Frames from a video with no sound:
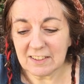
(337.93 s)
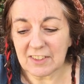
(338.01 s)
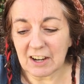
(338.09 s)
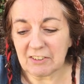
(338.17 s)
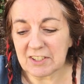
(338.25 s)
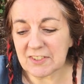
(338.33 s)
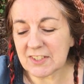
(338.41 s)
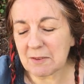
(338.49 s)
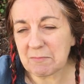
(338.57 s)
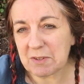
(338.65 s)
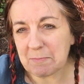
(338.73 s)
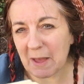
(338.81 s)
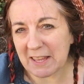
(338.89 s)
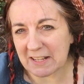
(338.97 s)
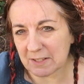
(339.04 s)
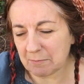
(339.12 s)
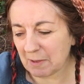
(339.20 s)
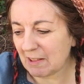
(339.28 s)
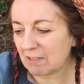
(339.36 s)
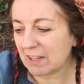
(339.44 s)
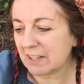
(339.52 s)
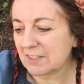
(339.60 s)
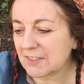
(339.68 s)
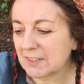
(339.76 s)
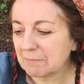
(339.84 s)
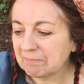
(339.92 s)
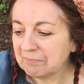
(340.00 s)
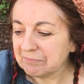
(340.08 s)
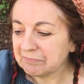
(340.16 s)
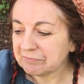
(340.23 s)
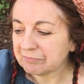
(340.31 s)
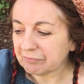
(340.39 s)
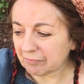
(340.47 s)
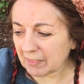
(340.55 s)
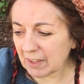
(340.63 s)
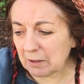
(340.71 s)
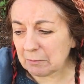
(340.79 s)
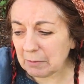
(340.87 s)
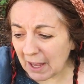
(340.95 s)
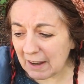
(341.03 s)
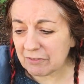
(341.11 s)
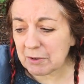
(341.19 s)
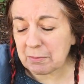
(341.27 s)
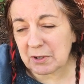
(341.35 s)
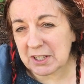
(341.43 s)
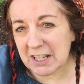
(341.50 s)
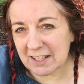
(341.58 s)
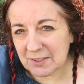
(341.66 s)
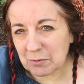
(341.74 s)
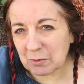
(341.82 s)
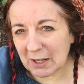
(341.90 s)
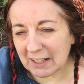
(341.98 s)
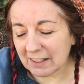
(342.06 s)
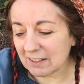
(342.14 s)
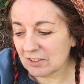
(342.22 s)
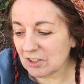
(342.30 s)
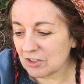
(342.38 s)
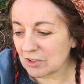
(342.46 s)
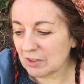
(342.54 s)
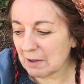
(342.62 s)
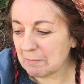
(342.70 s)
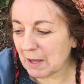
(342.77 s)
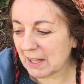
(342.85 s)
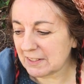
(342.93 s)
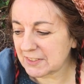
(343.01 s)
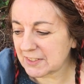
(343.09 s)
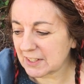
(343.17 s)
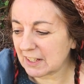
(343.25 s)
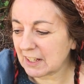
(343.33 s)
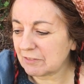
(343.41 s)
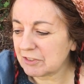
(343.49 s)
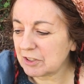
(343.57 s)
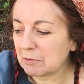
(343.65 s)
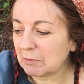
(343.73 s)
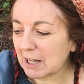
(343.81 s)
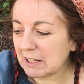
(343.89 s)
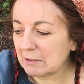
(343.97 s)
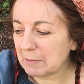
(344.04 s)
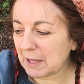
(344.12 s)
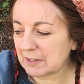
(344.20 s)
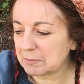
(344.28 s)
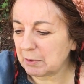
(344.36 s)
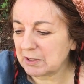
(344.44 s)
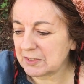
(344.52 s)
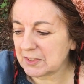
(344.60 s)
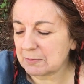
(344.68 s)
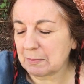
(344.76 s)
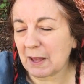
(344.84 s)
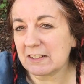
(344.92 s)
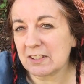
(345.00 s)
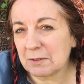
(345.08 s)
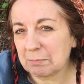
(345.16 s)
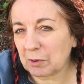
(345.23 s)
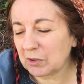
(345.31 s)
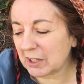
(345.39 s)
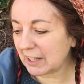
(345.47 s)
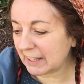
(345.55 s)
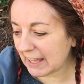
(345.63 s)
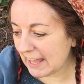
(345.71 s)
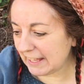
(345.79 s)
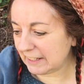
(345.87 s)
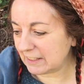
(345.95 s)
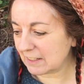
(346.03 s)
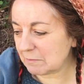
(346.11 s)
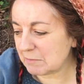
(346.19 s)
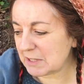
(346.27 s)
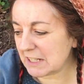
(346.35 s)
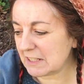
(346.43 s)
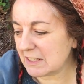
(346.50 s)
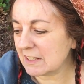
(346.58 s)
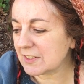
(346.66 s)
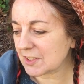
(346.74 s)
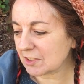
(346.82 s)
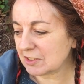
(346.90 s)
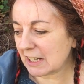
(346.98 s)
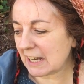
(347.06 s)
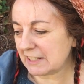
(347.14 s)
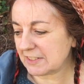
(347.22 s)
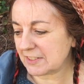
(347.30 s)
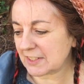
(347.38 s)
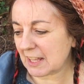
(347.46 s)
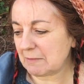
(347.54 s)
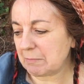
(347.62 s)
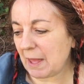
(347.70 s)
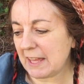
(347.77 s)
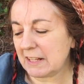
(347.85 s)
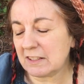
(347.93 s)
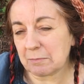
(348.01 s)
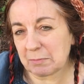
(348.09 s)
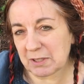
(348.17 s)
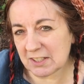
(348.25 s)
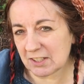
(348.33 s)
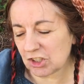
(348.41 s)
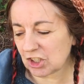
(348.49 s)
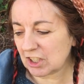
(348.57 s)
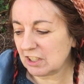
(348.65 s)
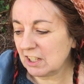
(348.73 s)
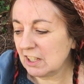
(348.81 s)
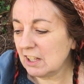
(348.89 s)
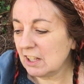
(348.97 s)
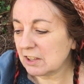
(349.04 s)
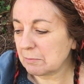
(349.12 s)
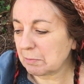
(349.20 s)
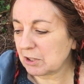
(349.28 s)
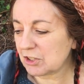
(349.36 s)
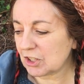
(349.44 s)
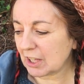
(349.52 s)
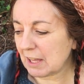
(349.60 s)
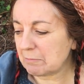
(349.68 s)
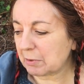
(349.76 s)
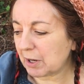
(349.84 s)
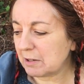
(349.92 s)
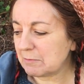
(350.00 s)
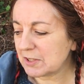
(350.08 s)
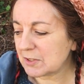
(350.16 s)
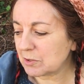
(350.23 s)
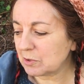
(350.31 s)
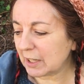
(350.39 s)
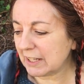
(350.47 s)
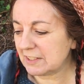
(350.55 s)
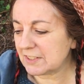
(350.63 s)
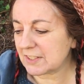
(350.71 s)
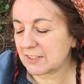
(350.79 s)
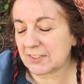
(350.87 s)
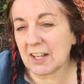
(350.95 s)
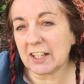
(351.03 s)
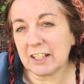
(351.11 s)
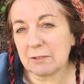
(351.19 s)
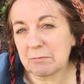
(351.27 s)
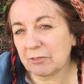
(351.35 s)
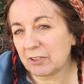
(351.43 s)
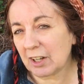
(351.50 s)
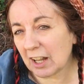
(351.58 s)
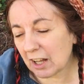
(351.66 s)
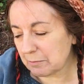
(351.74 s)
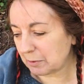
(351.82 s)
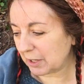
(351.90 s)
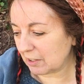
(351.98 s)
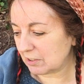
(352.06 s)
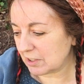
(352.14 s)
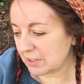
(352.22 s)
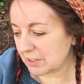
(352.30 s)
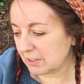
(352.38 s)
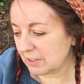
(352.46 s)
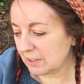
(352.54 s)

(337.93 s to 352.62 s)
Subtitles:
There is some debate about this, but everybody is willing to do their best. And after a while, Bex pulls us back to the point again, updating us on the letters campaign, the petition, the push to get primary school kids to sign up for a library card.